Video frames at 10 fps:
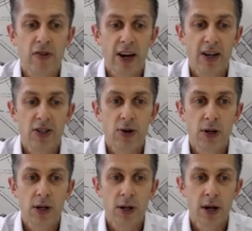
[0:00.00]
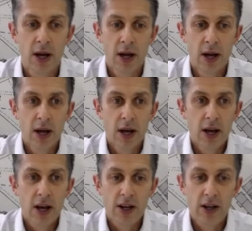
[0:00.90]
writing tool,
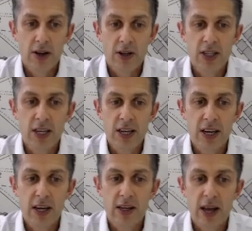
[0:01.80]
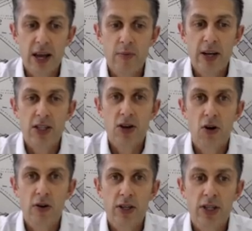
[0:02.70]
and uh, you can see here NBS
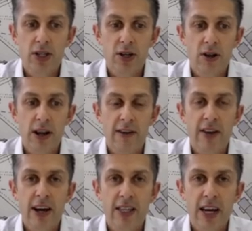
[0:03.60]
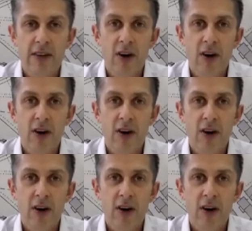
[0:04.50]
Chorus on the left-hand side for